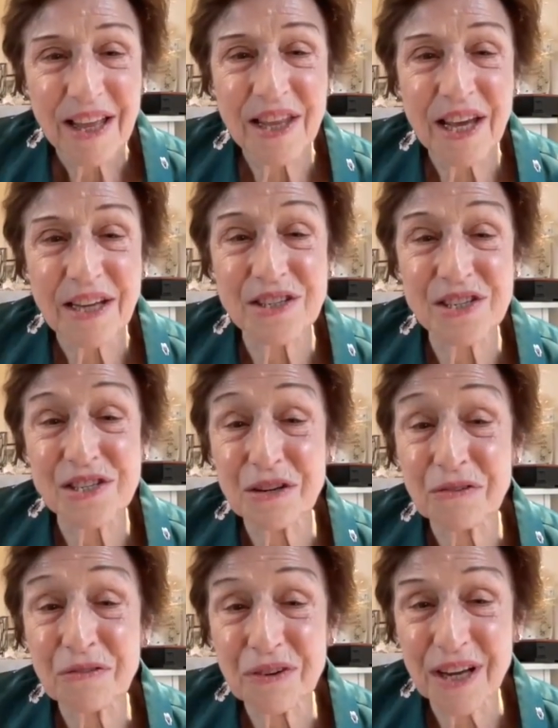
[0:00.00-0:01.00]
that's
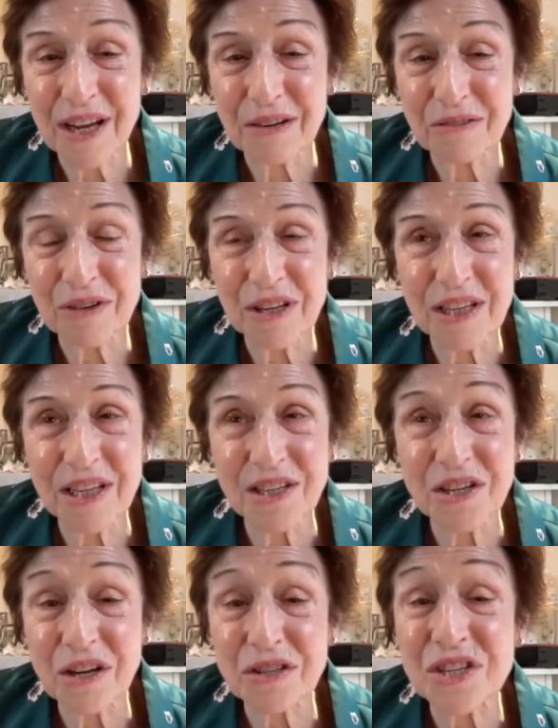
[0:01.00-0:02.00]
different and really
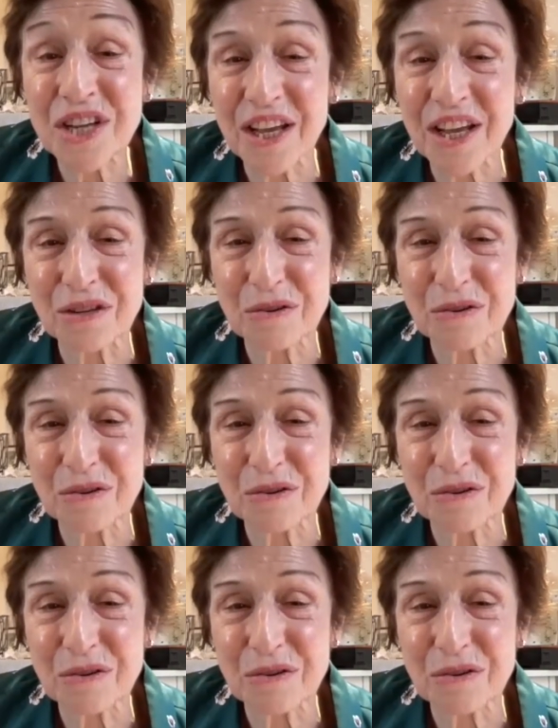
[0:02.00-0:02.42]
does get